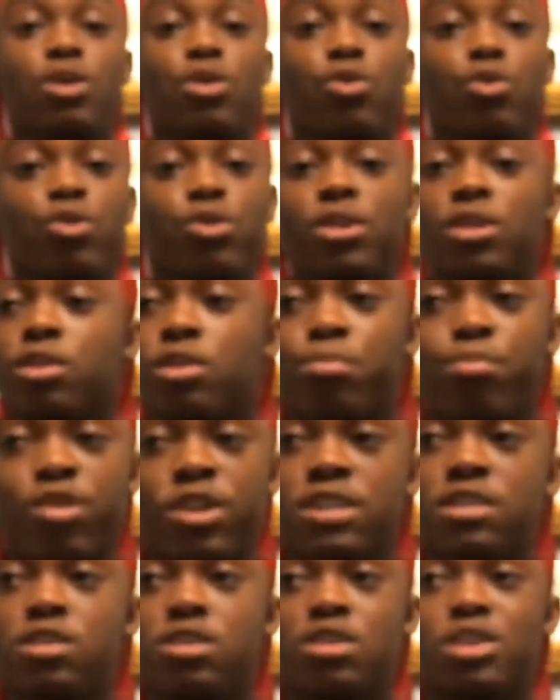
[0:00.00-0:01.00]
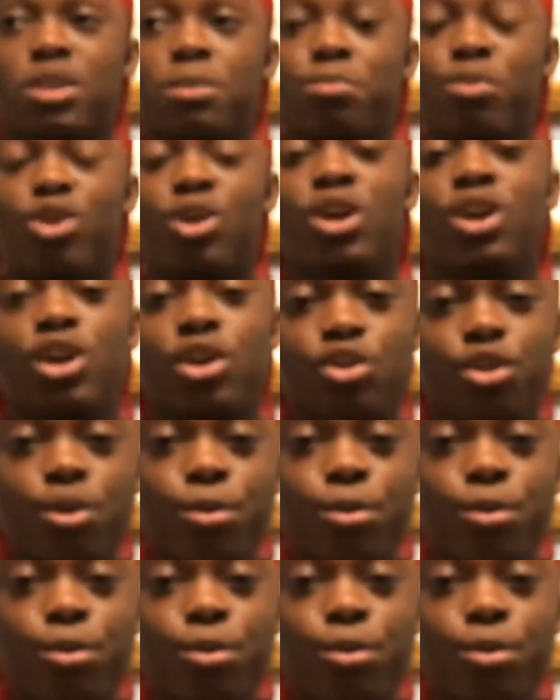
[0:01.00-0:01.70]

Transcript: or an apprenticeship, but you're